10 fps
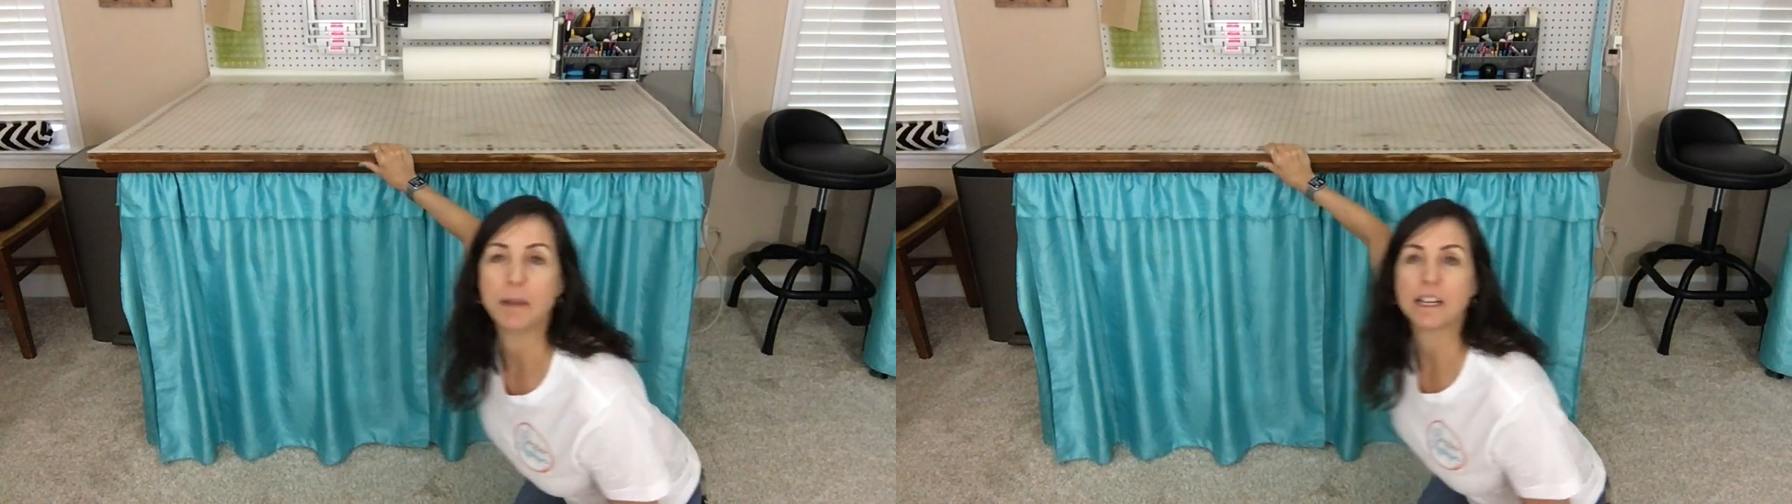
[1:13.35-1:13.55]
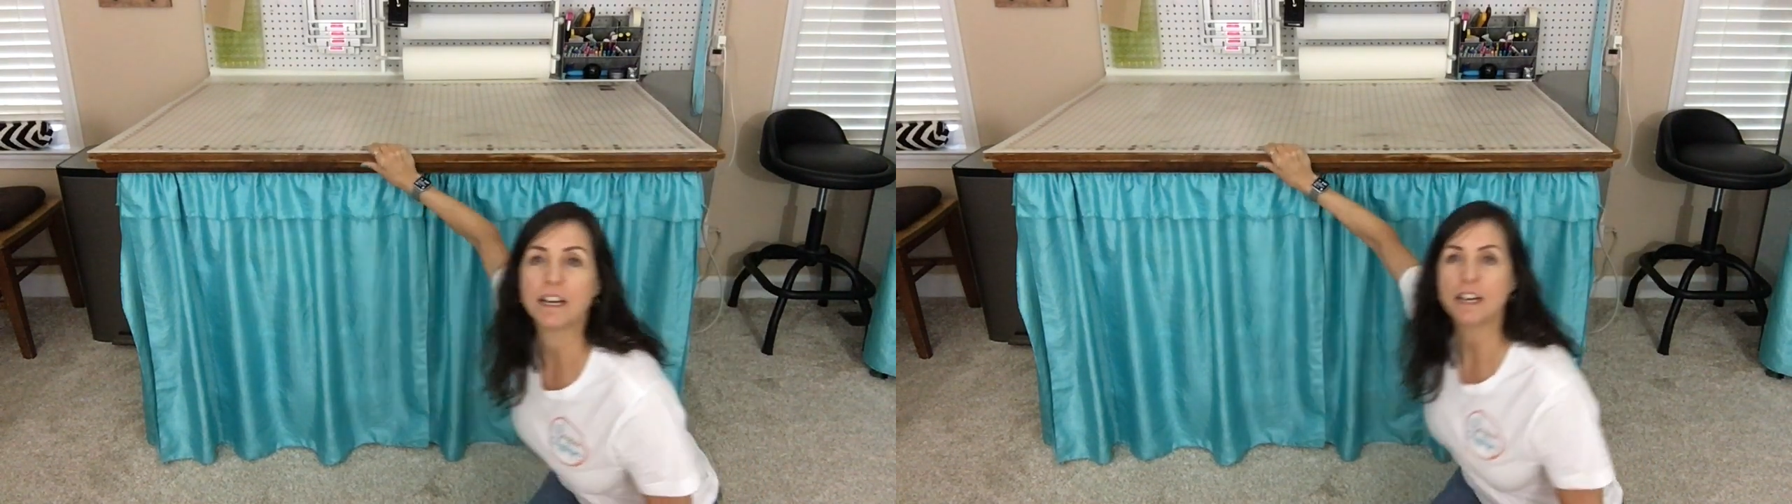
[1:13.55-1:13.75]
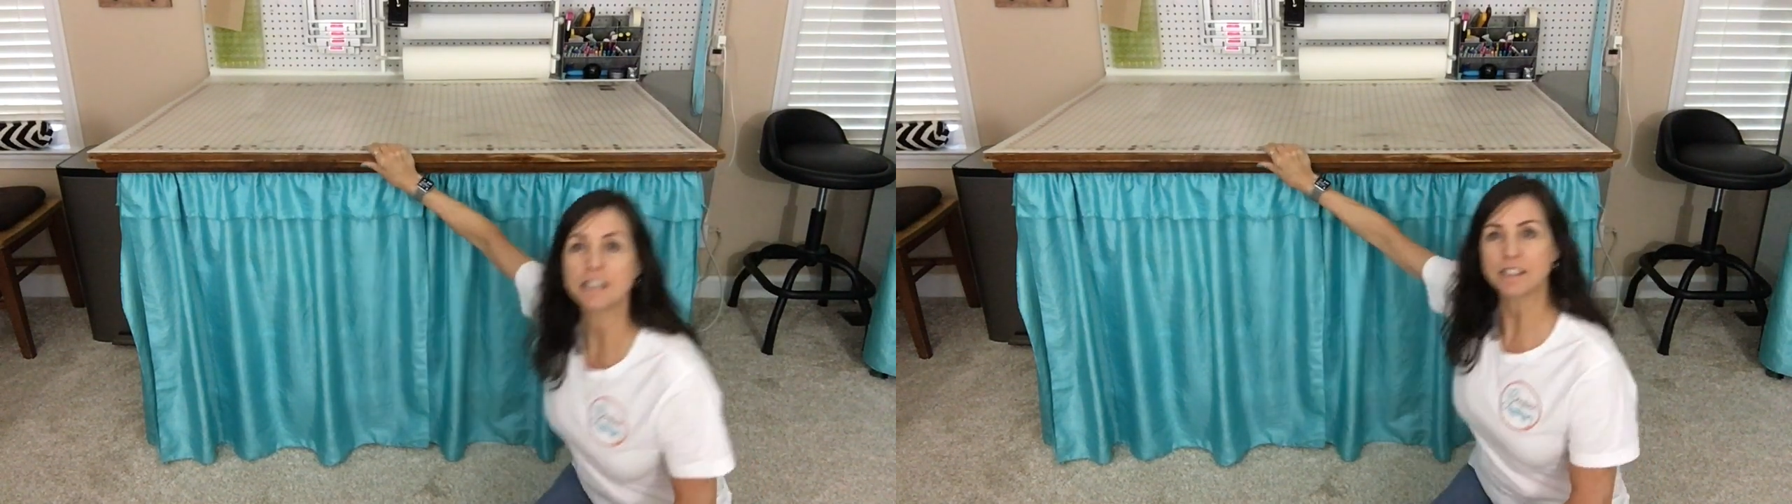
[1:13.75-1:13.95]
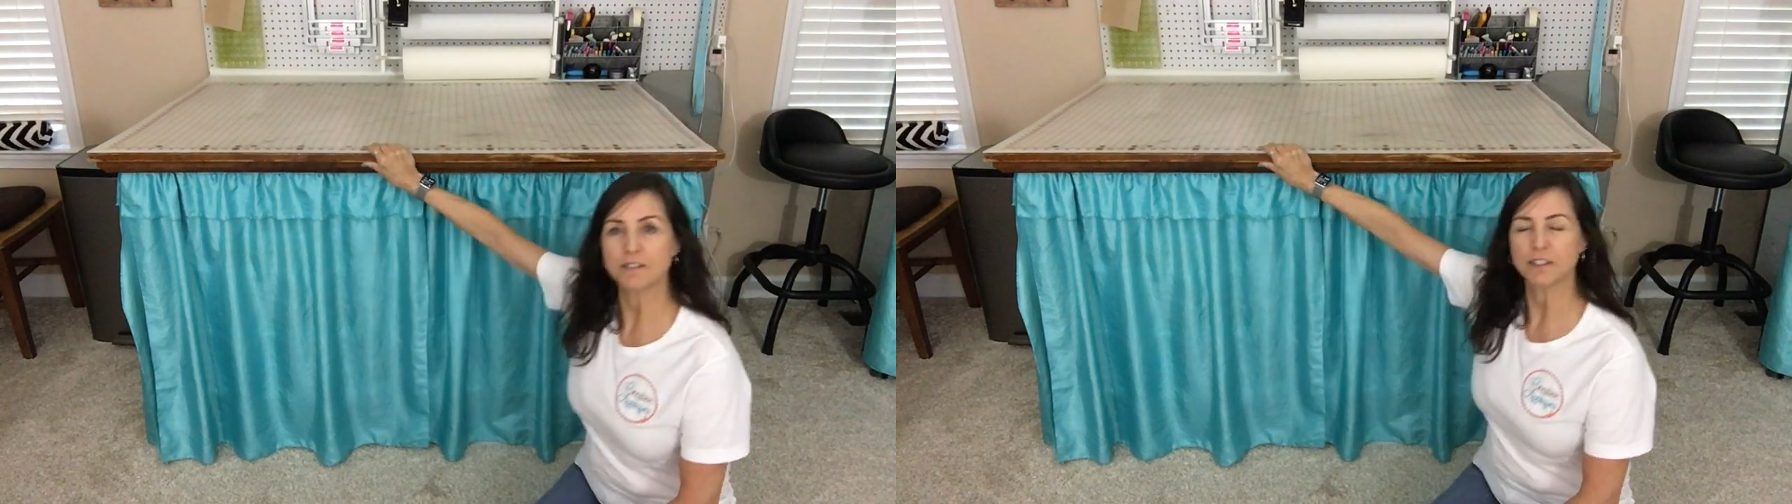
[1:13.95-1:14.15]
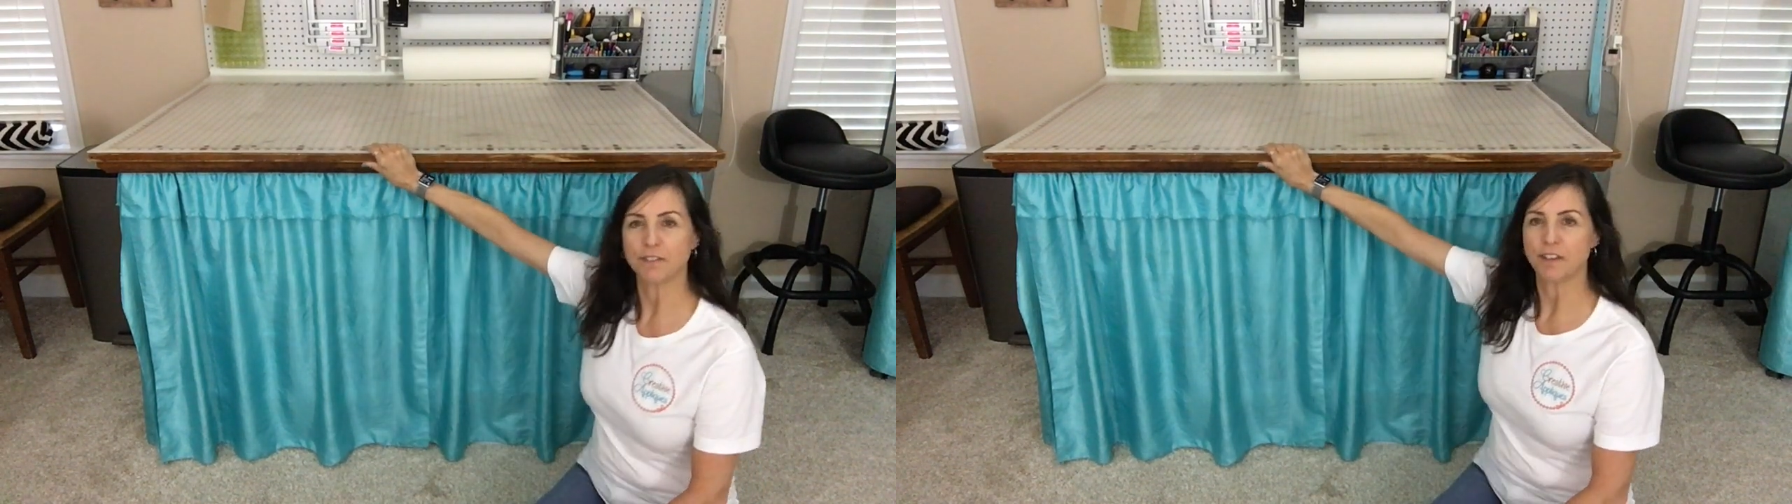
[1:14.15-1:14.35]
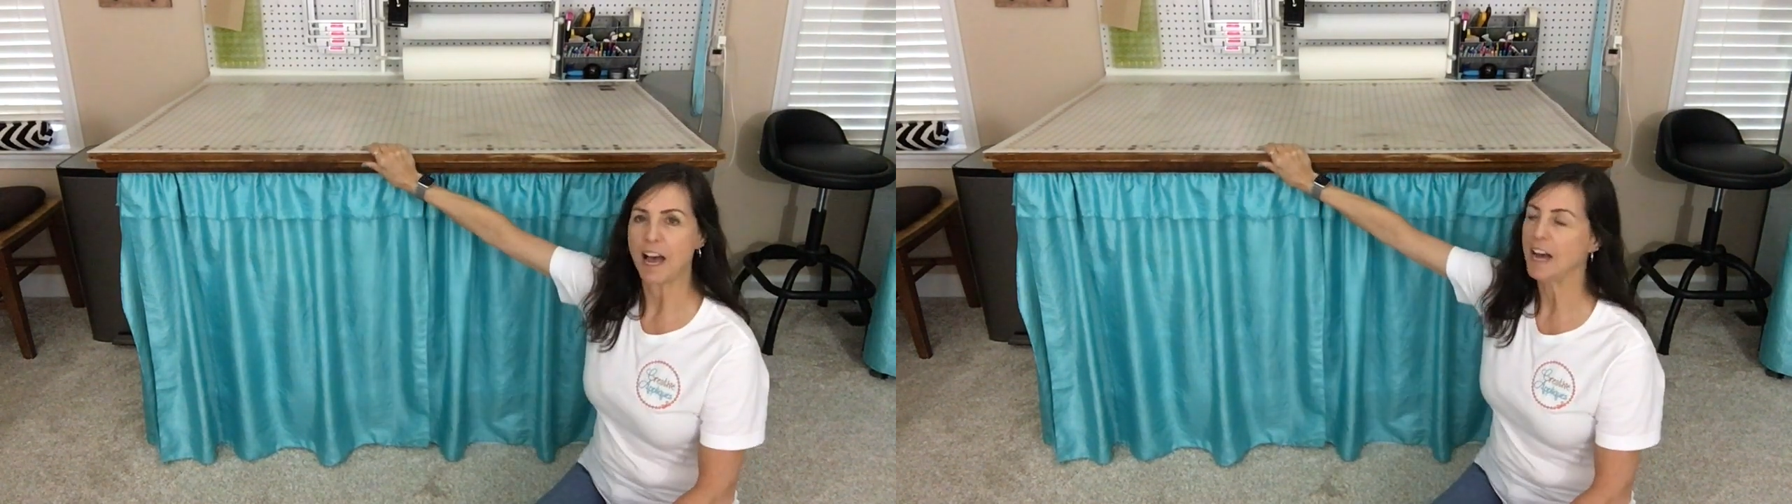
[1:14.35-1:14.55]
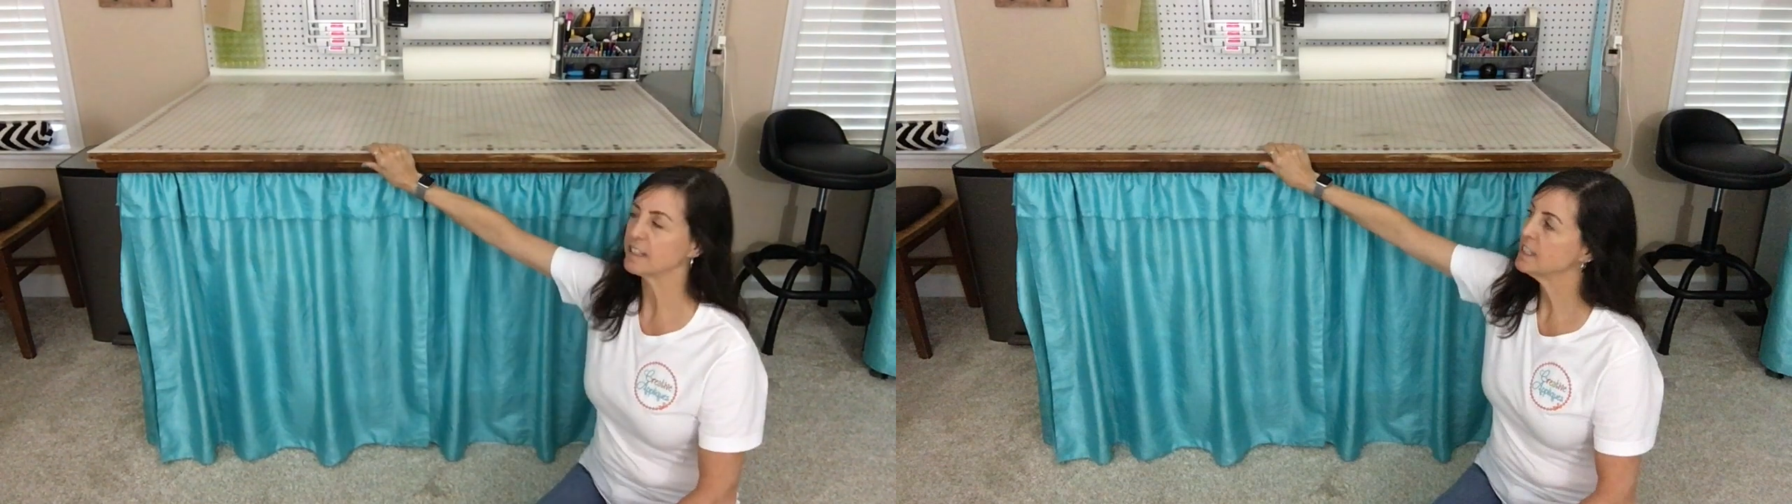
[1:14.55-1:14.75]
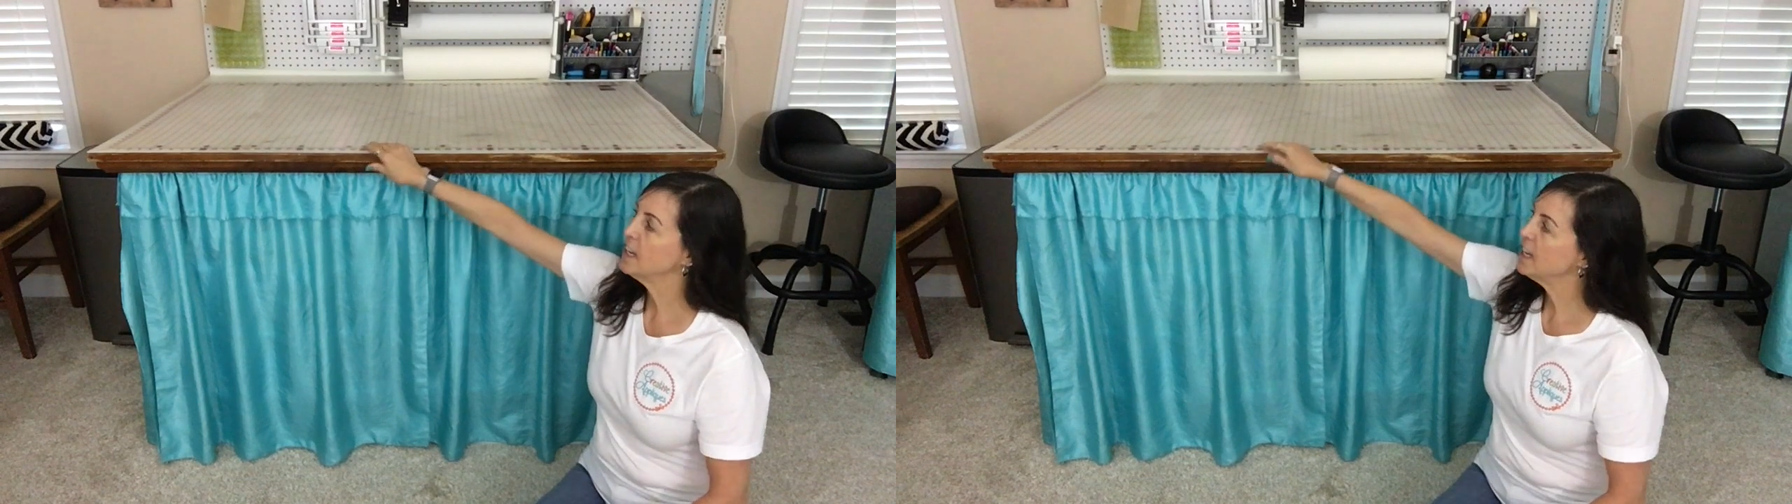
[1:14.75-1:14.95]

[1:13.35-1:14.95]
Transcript: because of the fact